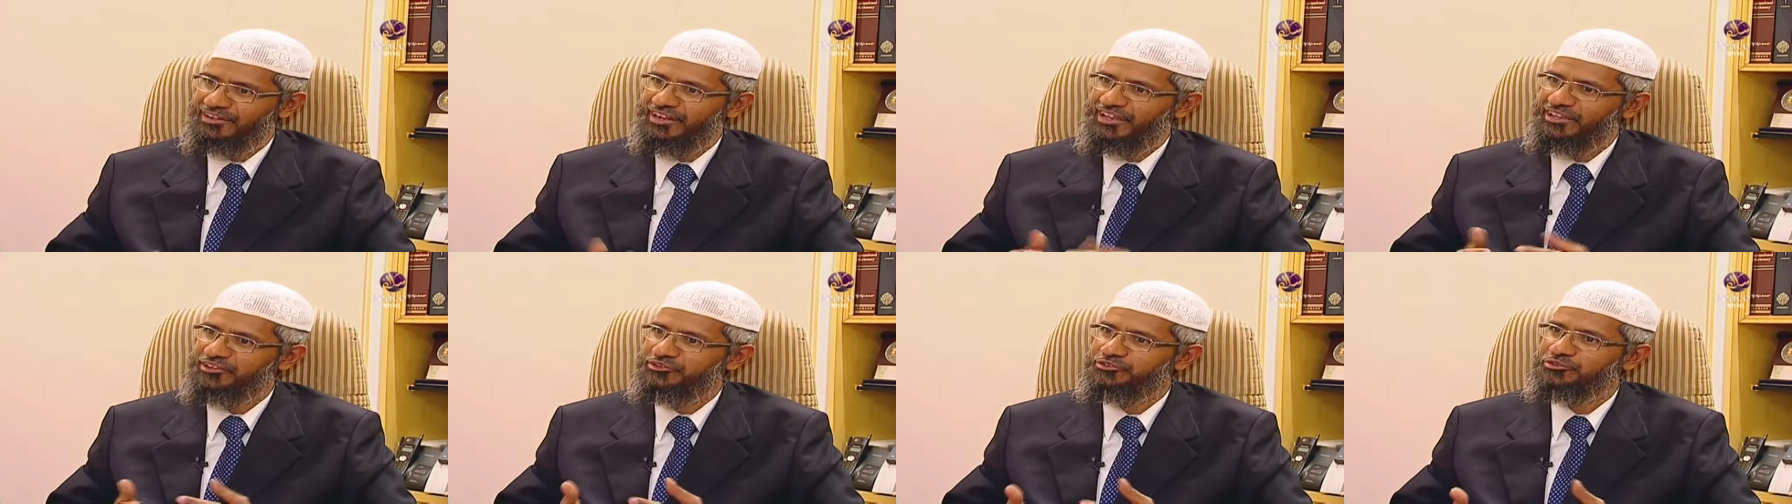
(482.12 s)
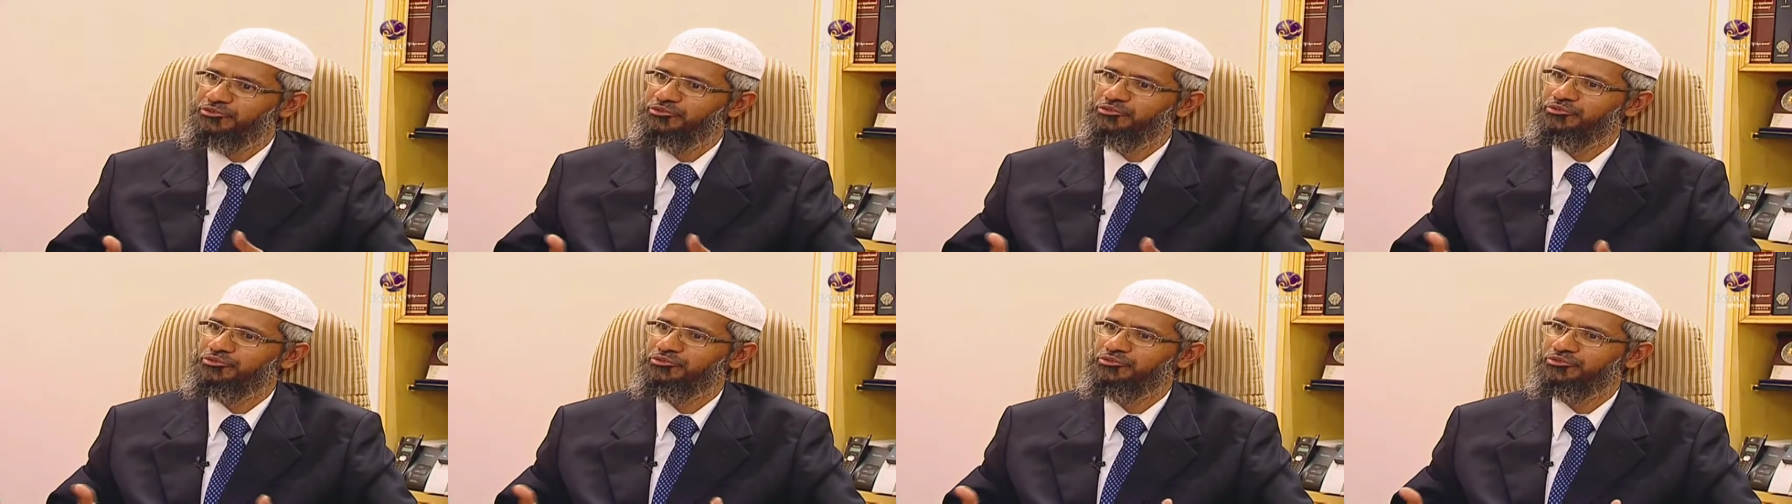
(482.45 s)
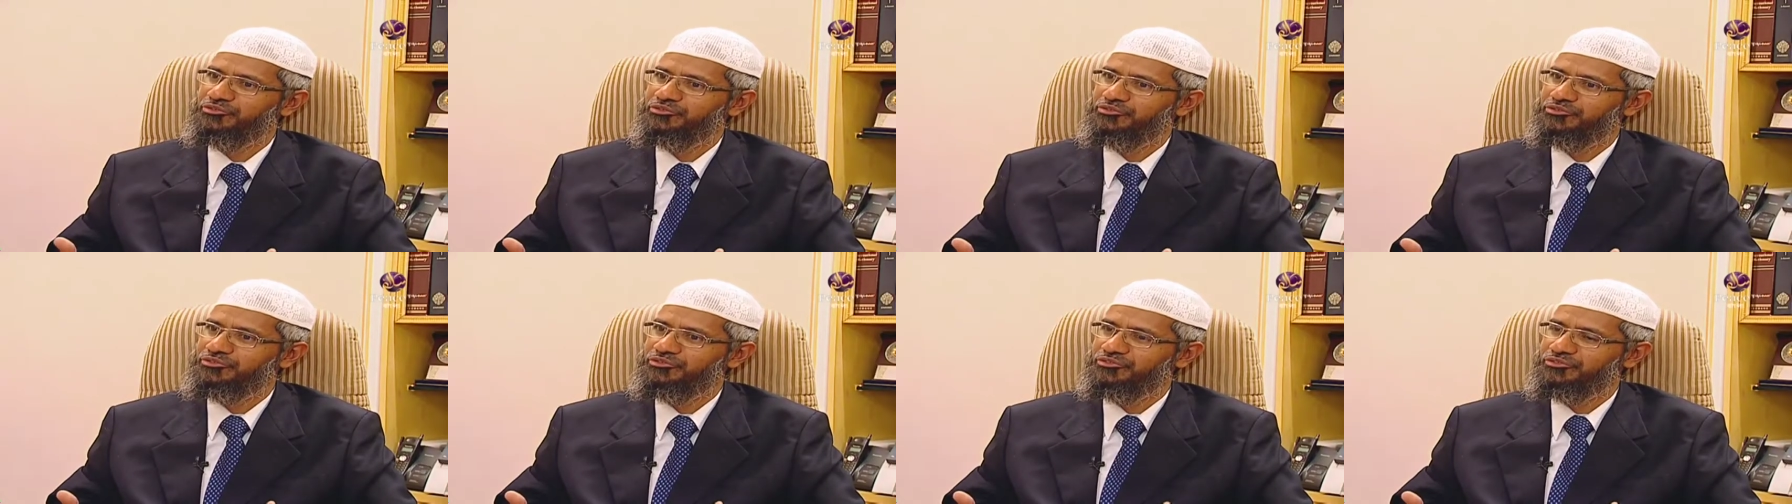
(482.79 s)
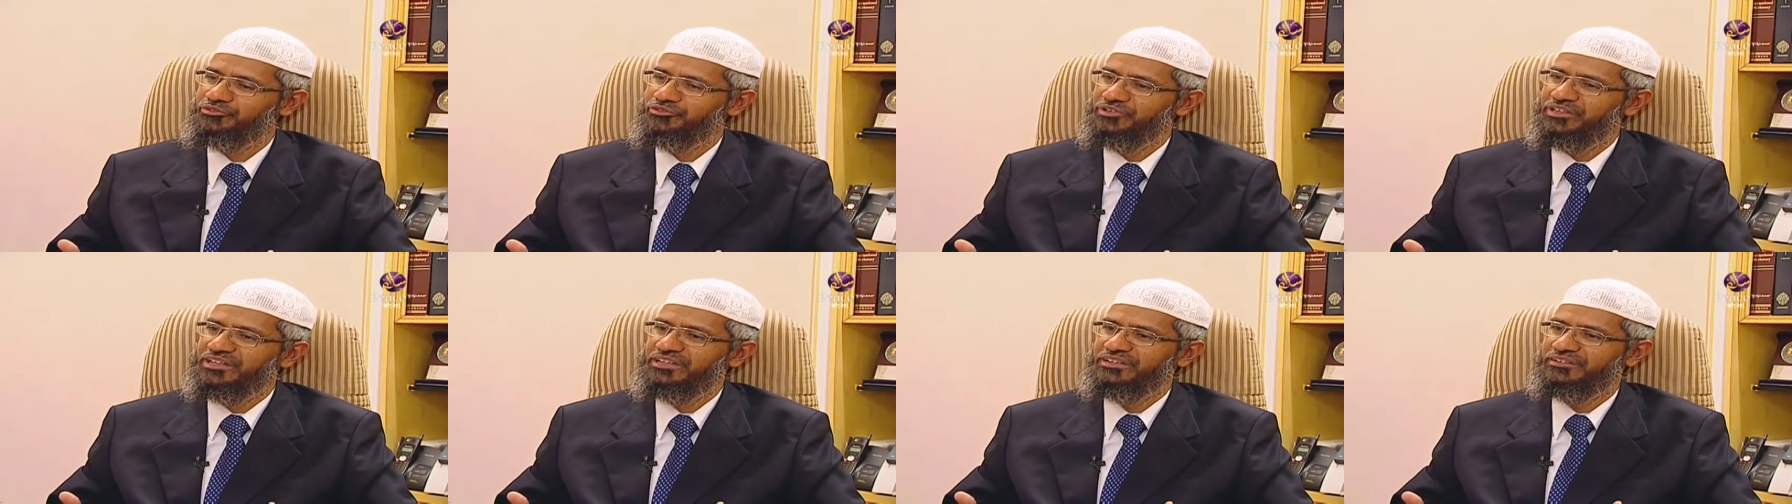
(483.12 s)
when I had to
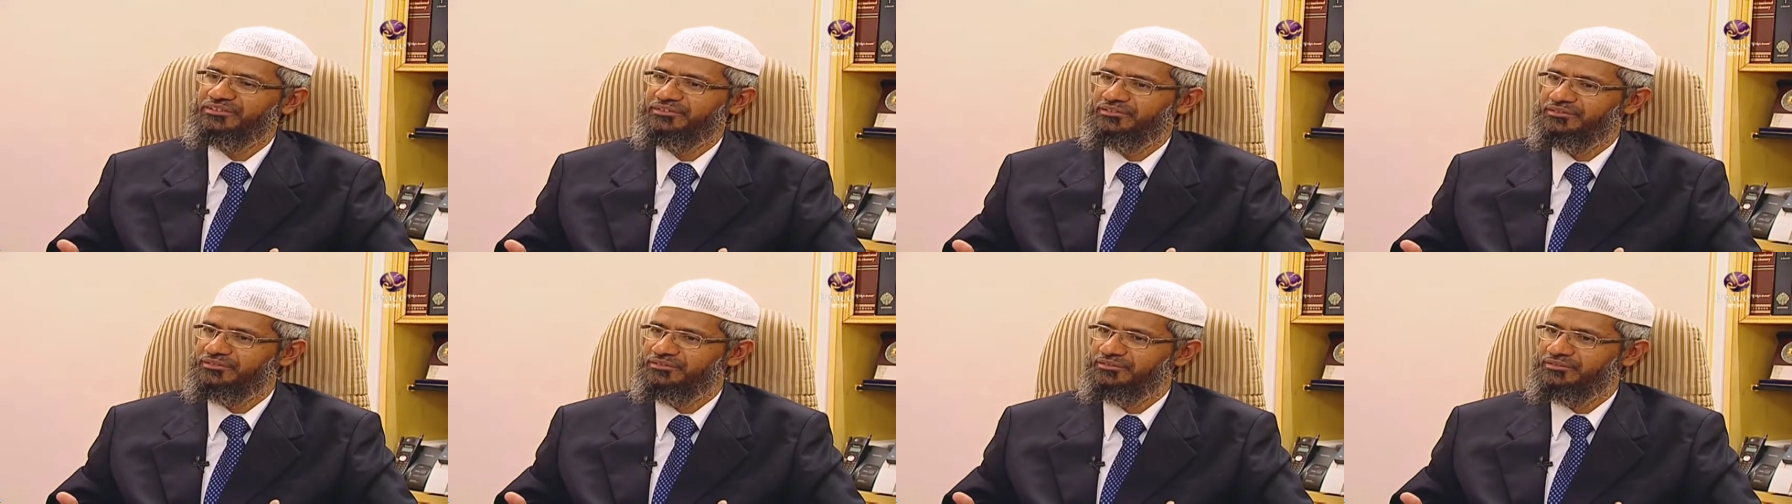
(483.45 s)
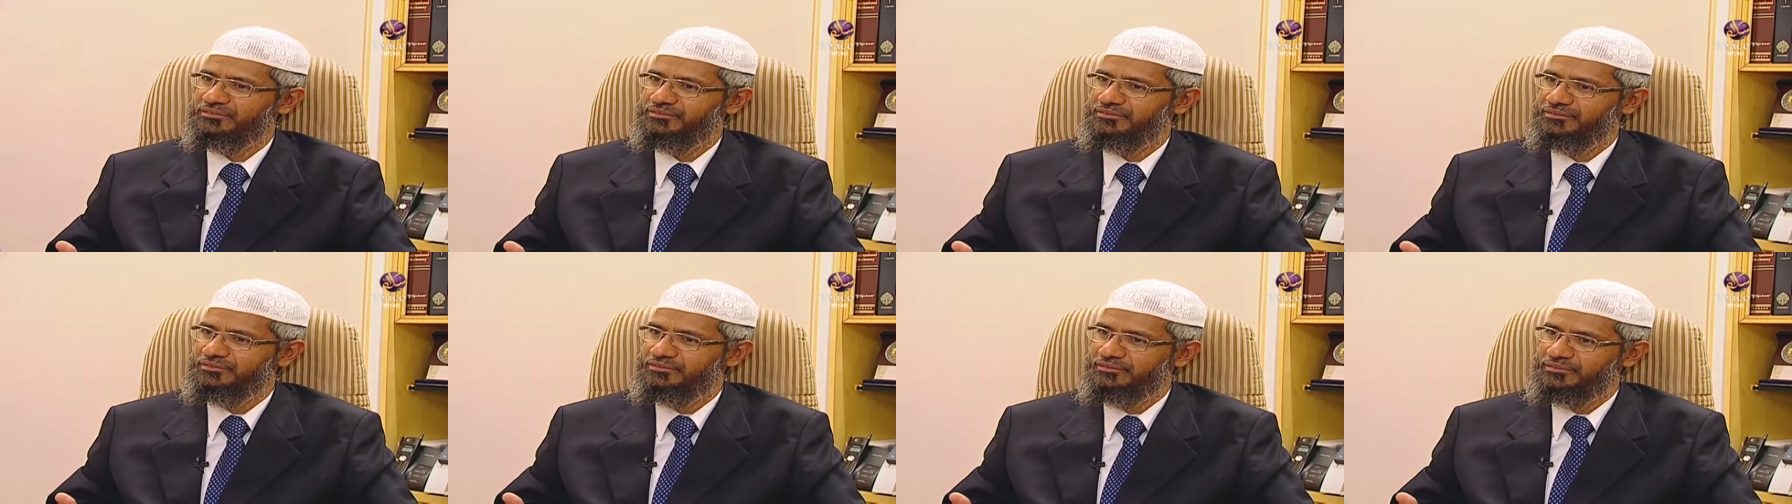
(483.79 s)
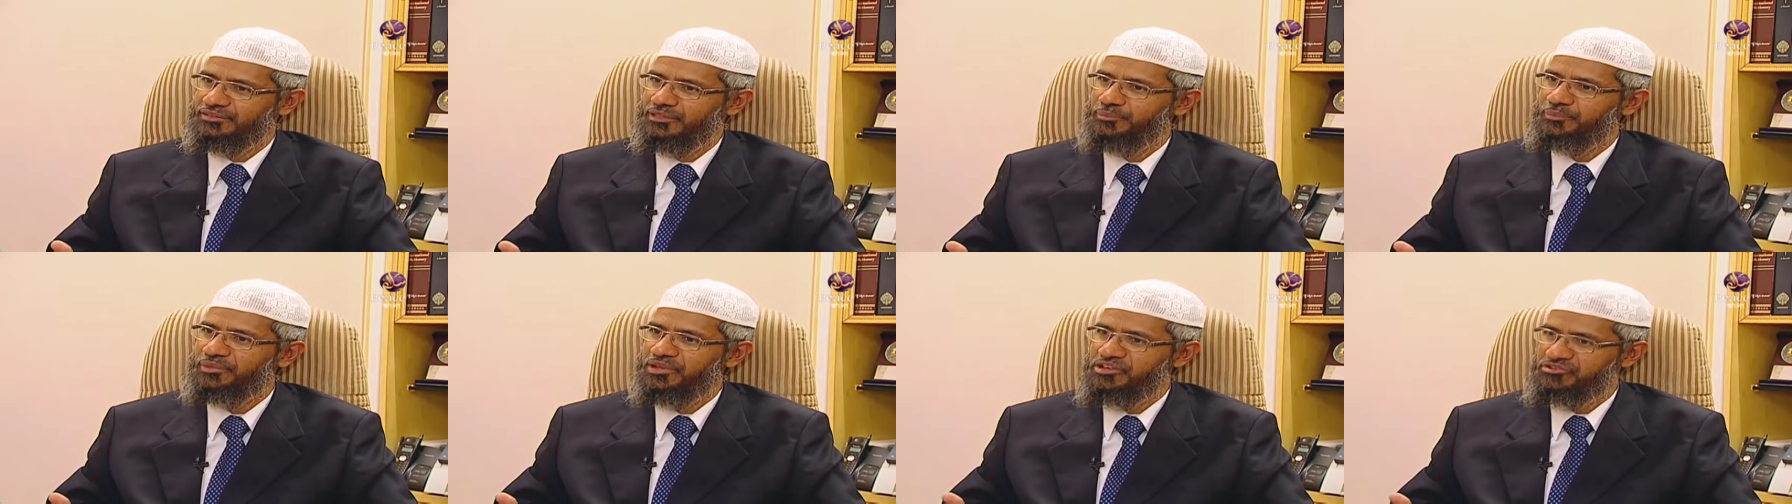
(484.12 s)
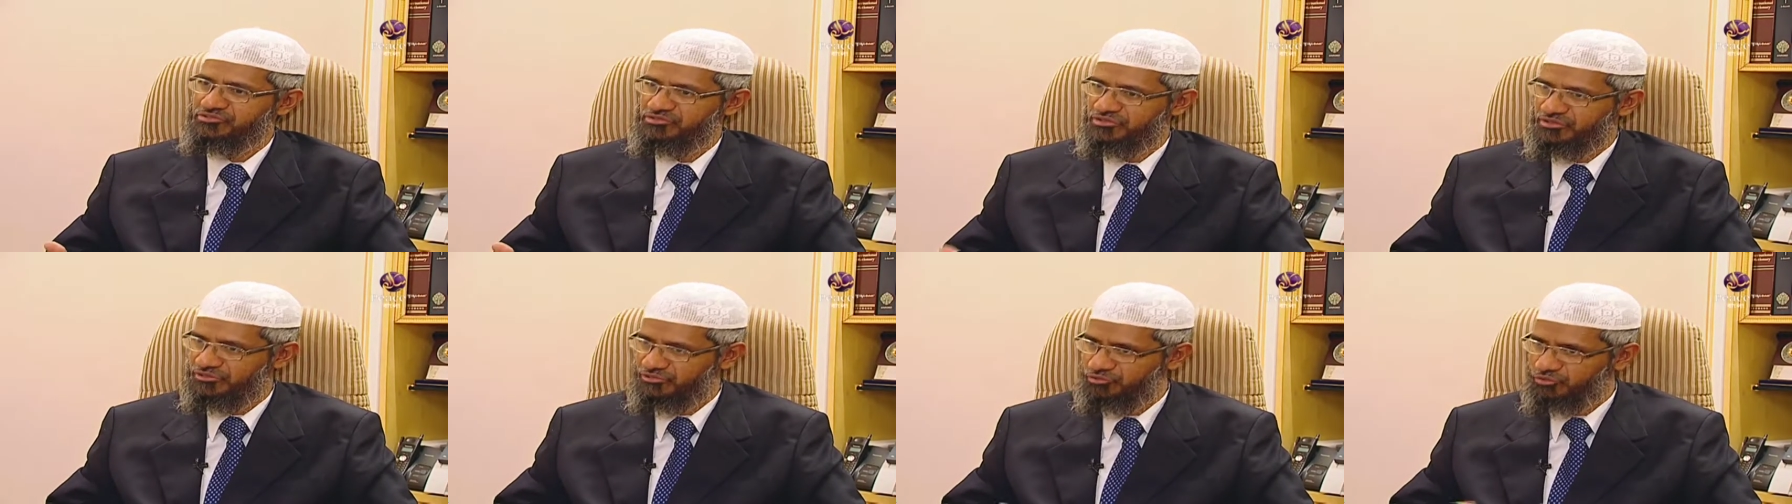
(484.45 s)
treat the
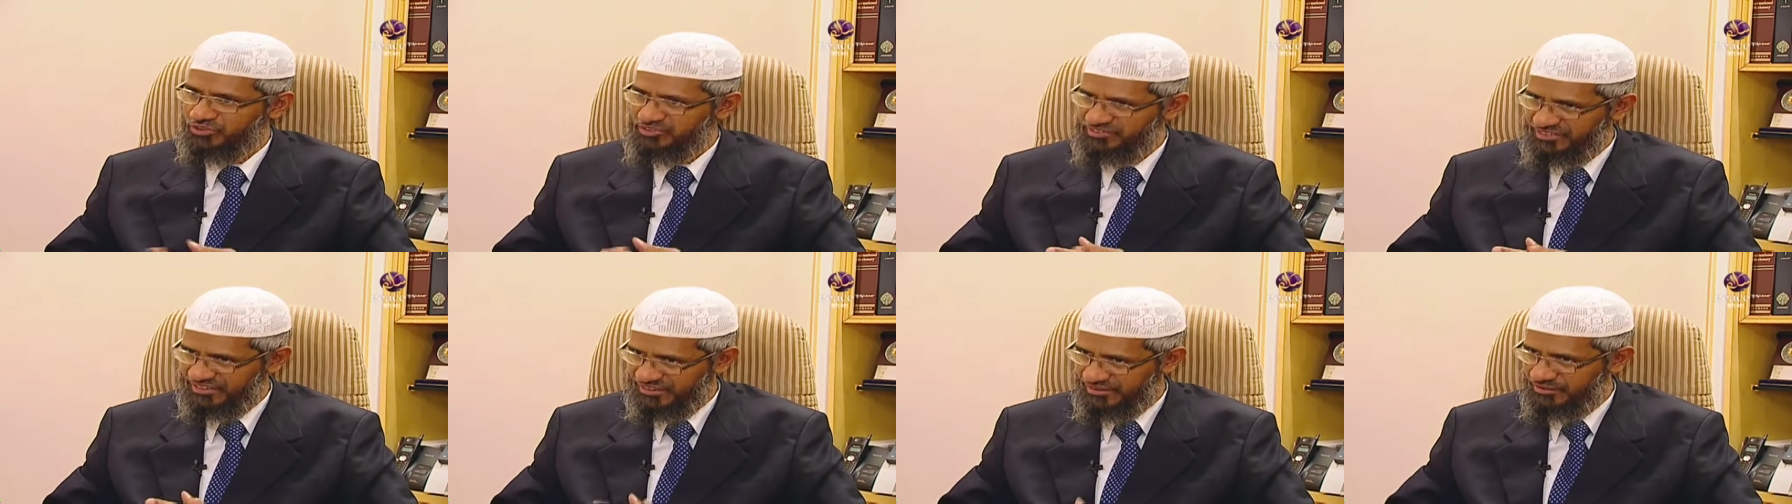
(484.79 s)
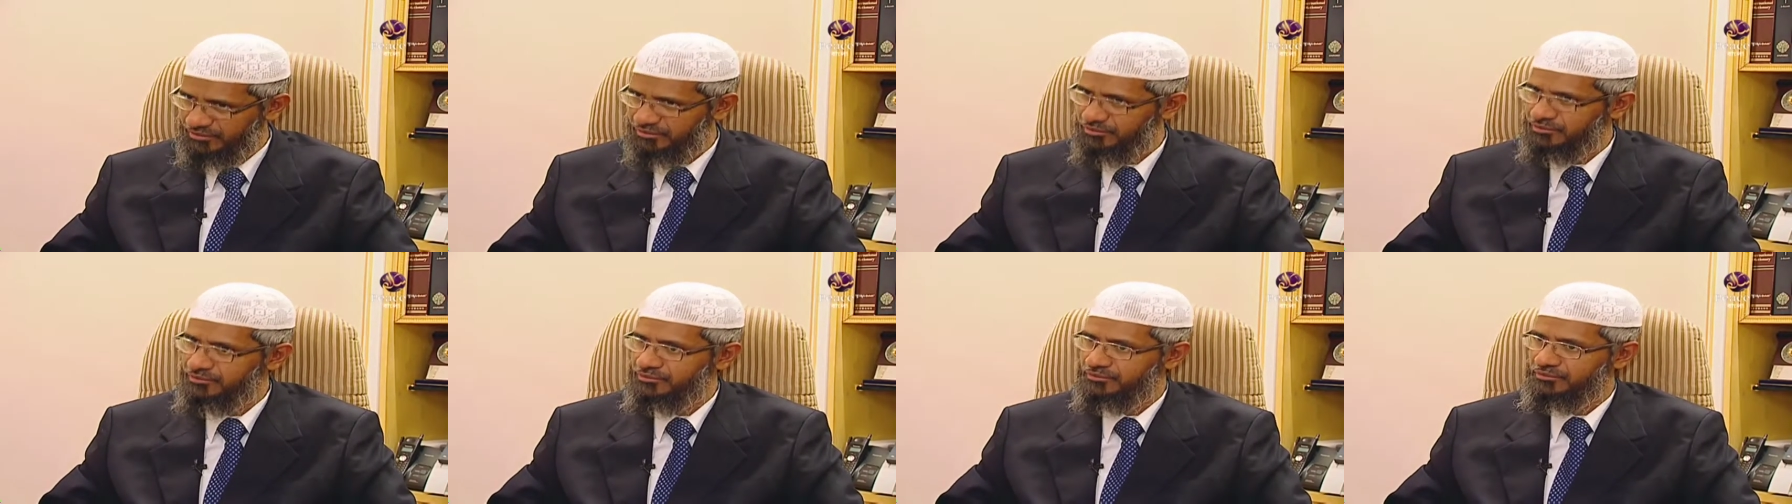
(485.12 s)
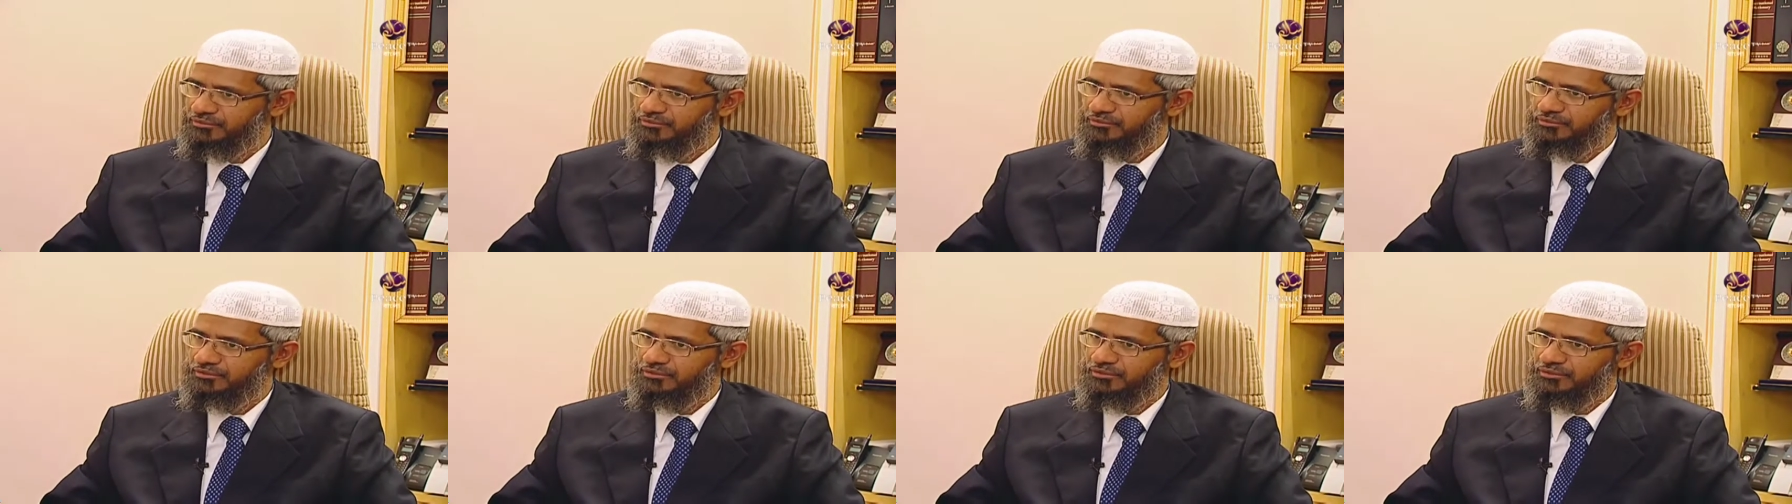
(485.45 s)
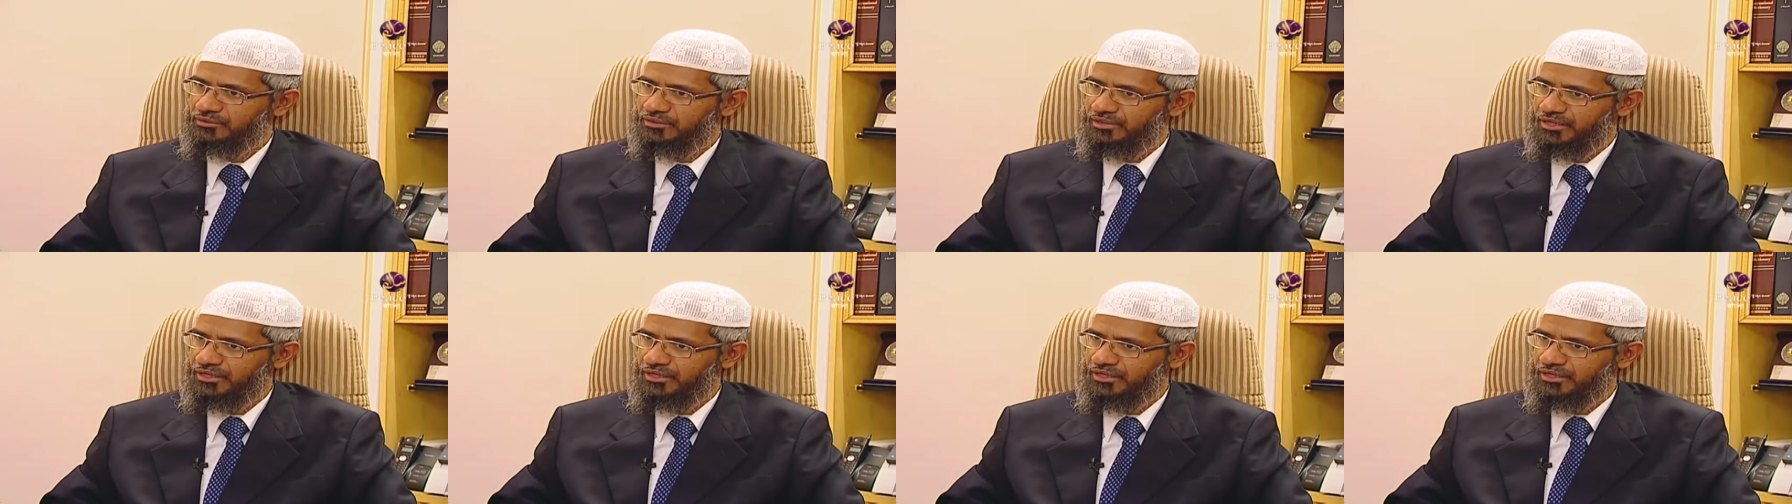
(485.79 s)
patients who are sick, right.